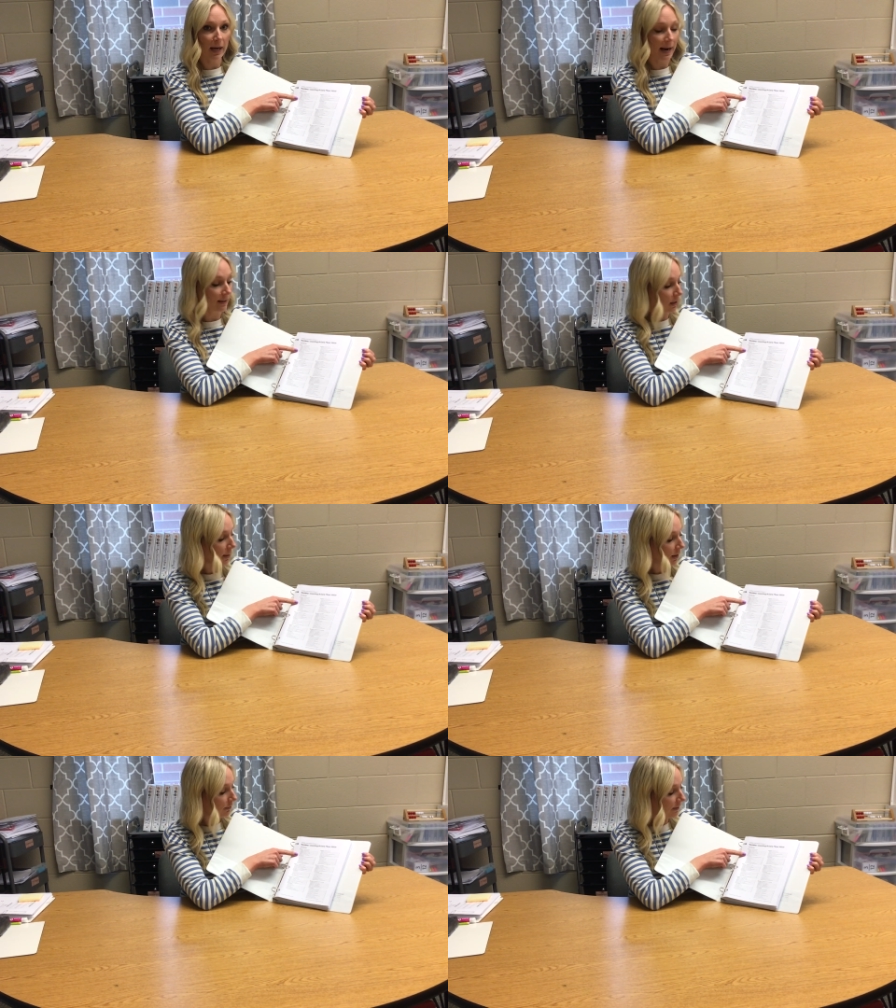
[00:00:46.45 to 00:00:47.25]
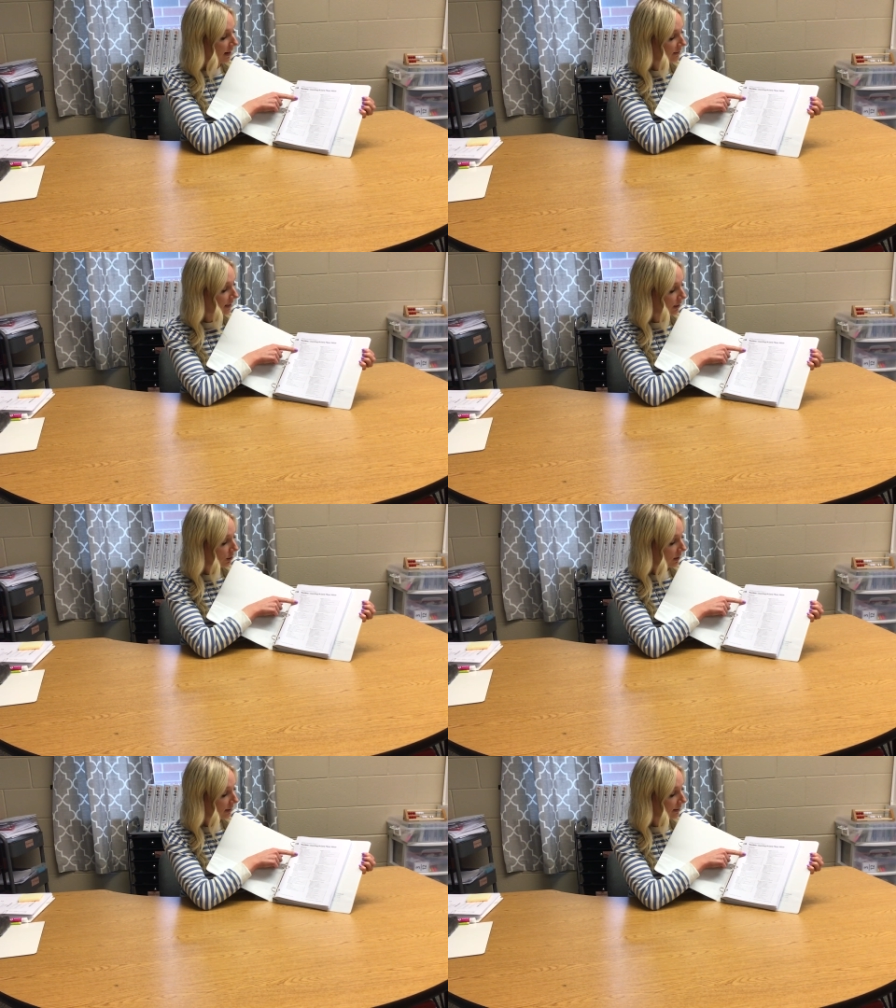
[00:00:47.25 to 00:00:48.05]
has about 5
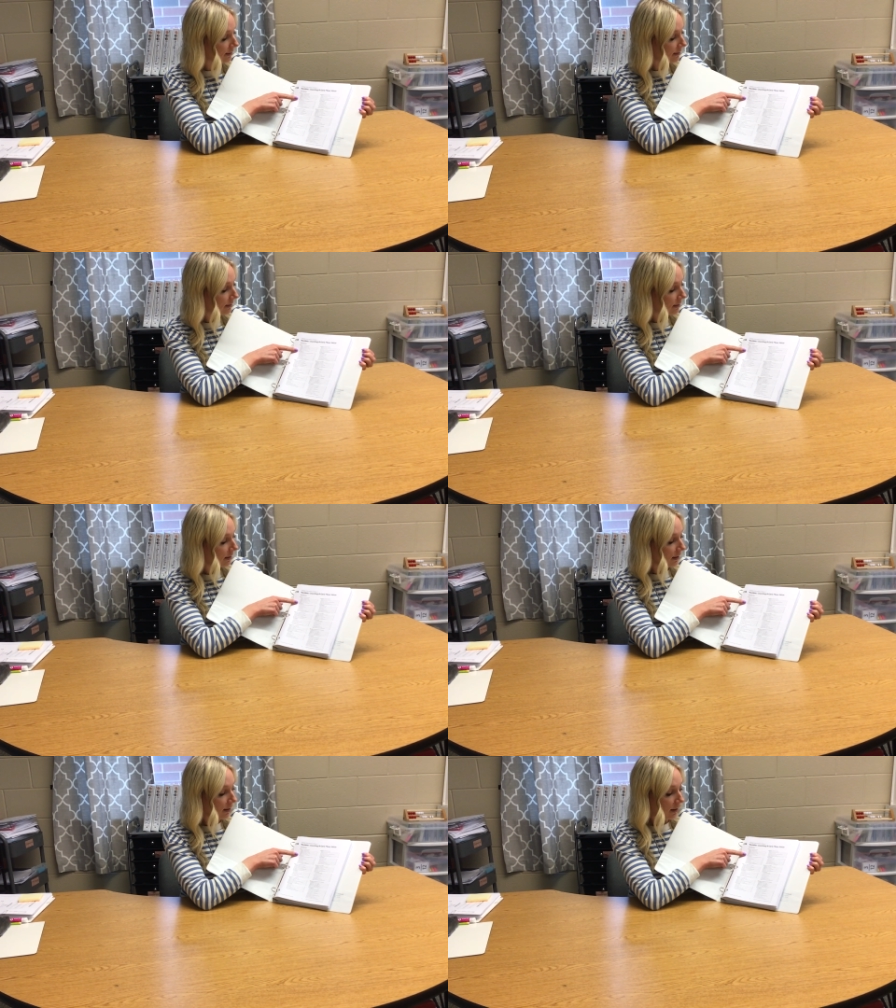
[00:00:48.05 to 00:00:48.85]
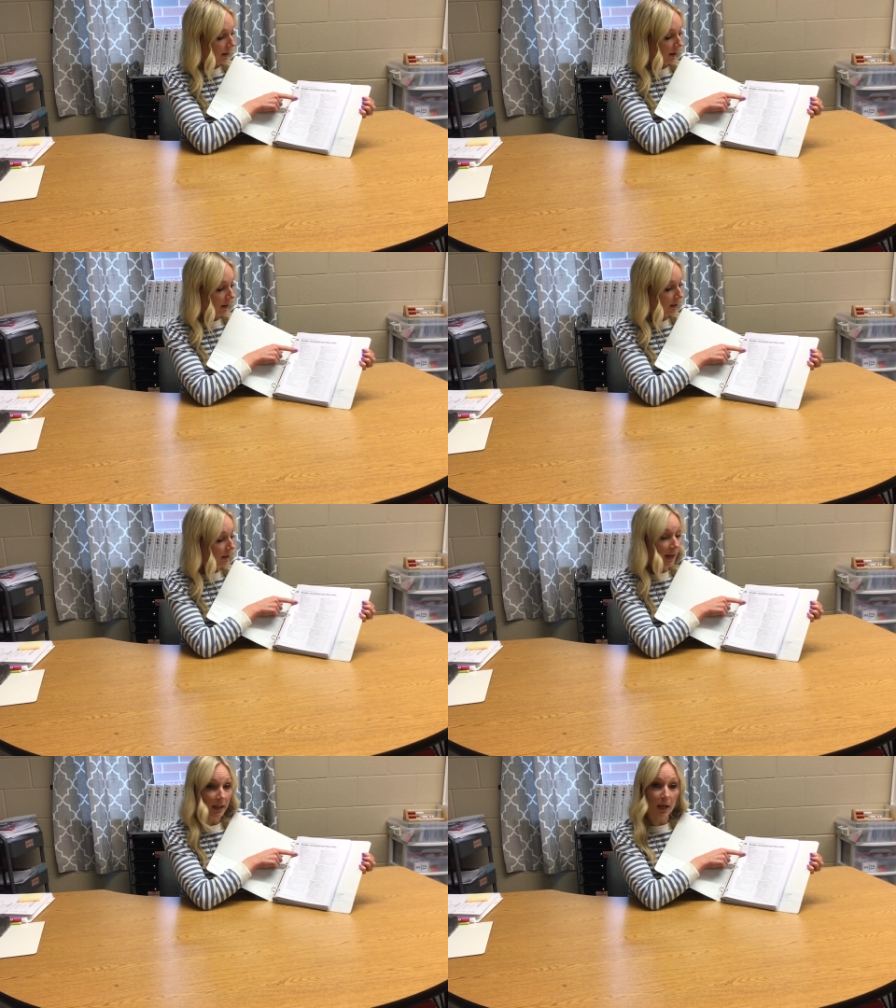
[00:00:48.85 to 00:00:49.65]
sessions, and
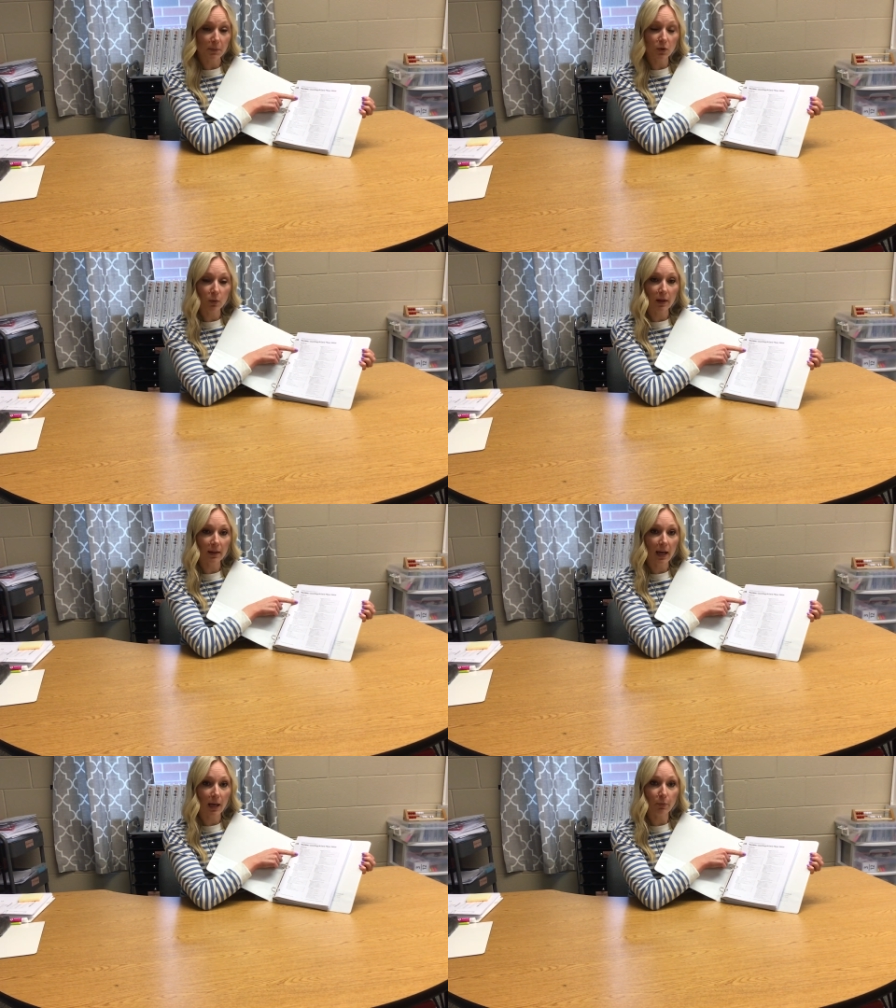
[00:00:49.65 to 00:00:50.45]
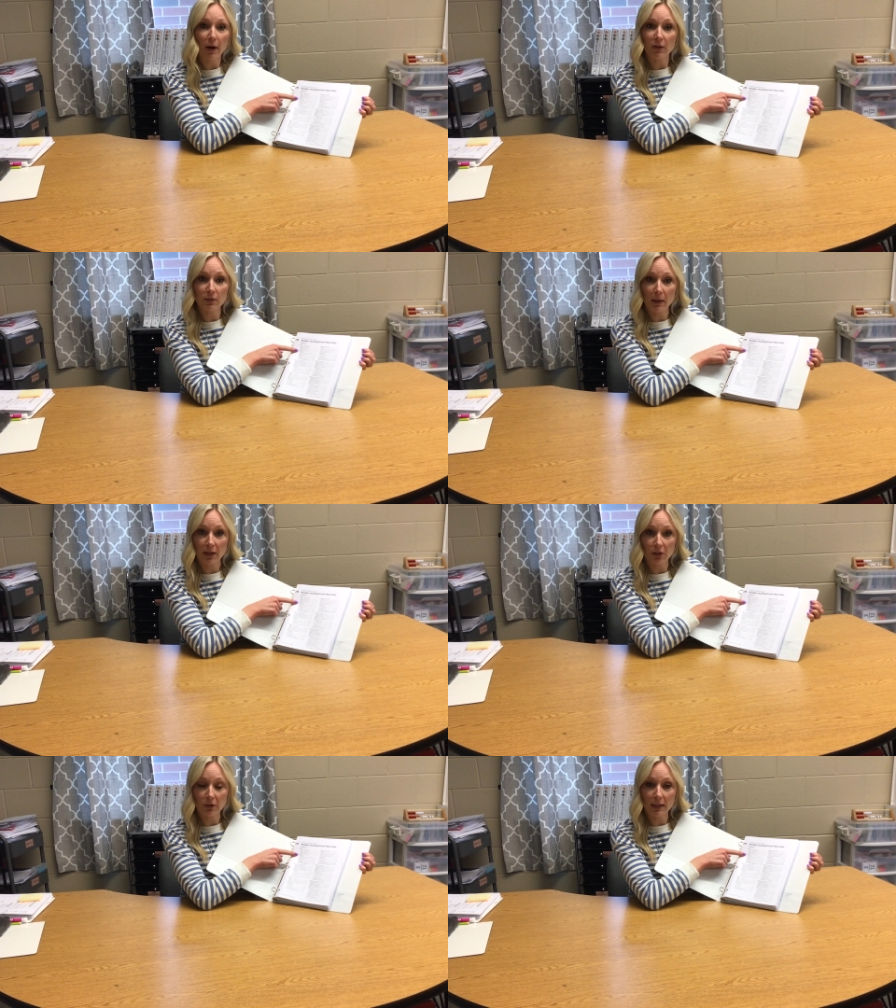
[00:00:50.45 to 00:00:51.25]
that comes with a progress
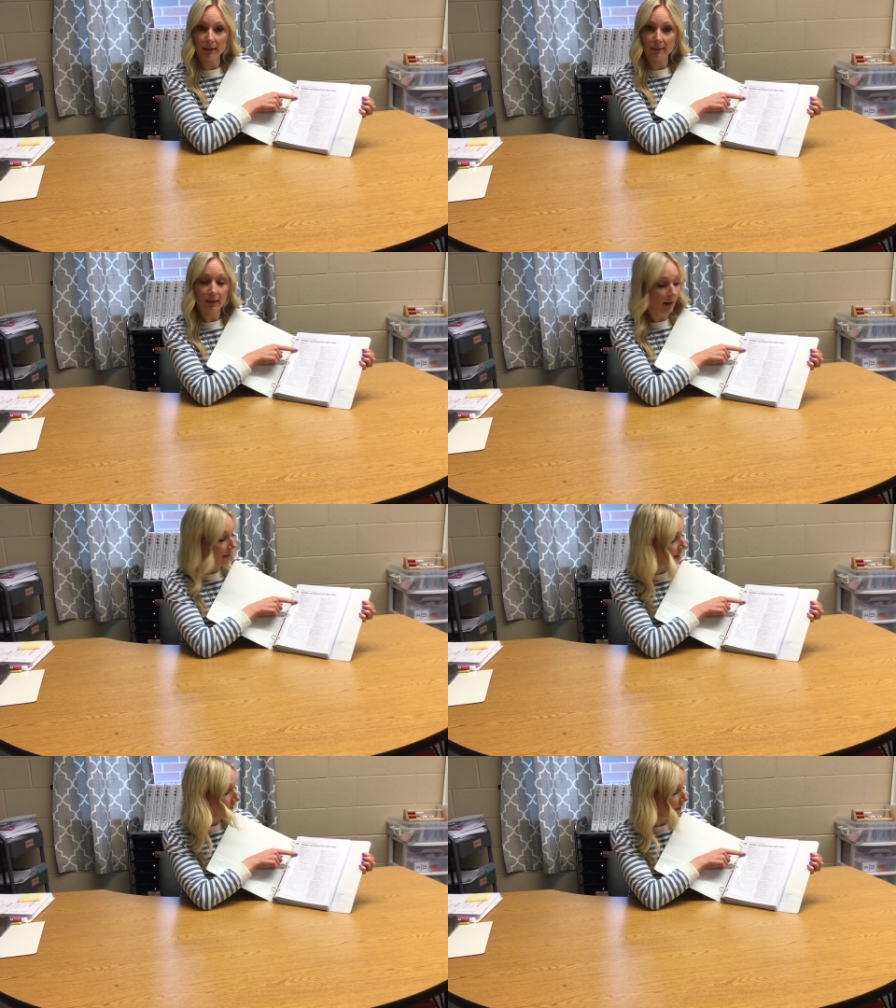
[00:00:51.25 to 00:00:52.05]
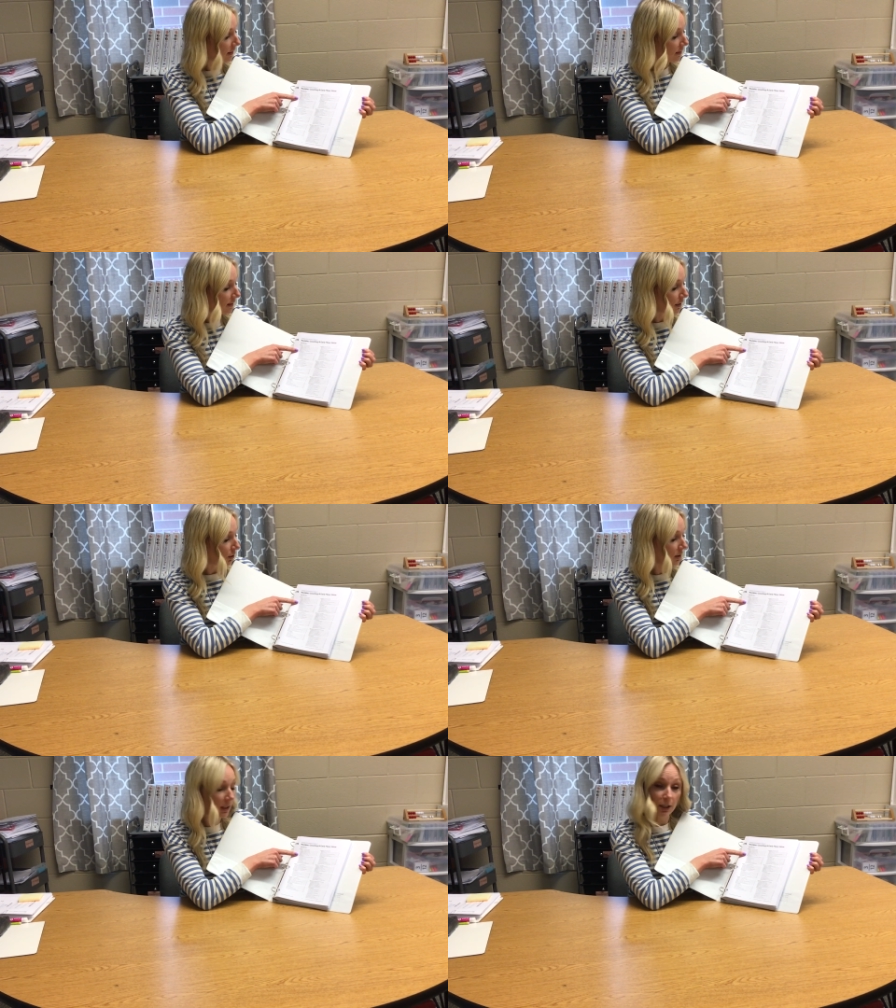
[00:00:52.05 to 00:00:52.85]
monitoring as that final
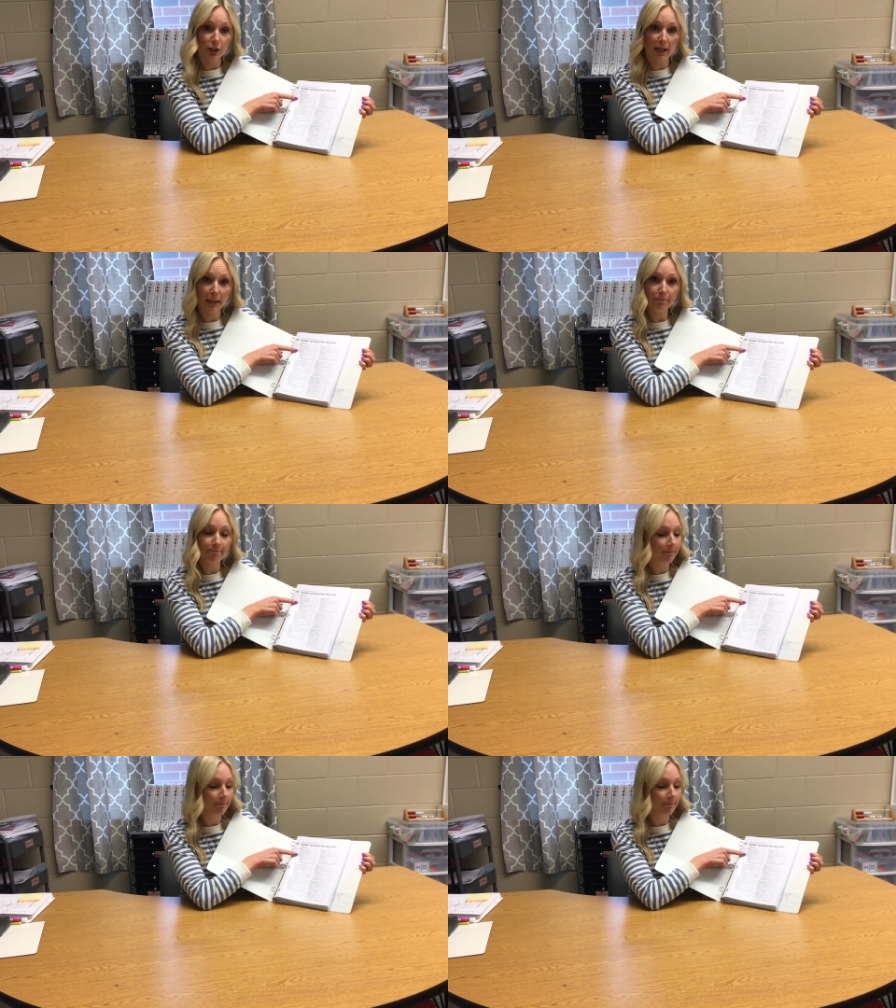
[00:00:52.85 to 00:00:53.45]
session each time.